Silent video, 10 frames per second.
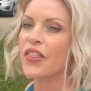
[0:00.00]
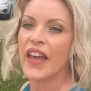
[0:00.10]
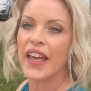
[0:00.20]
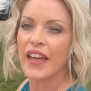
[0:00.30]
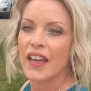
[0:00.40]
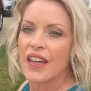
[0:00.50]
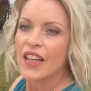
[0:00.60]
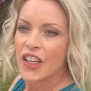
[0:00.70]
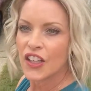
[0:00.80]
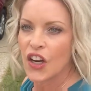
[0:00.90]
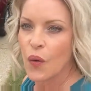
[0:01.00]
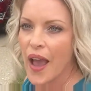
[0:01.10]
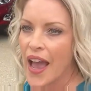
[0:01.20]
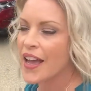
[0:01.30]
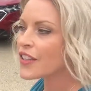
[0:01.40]
thing, you know,
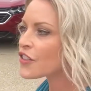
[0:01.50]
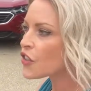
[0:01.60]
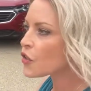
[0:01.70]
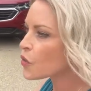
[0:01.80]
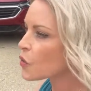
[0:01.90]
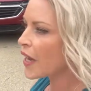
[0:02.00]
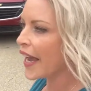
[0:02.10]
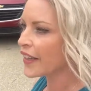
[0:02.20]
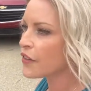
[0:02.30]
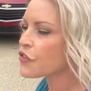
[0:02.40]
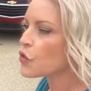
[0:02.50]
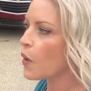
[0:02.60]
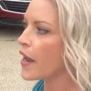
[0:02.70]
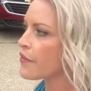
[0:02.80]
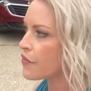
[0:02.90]
as you kind of
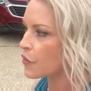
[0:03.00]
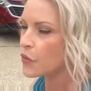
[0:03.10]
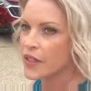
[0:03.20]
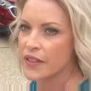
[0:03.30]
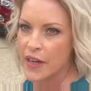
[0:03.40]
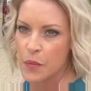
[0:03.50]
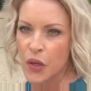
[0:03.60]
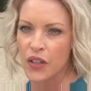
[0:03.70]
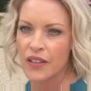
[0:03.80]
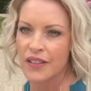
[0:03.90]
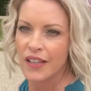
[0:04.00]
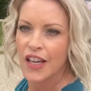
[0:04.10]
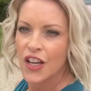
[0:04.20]
drive through these neighborhoods,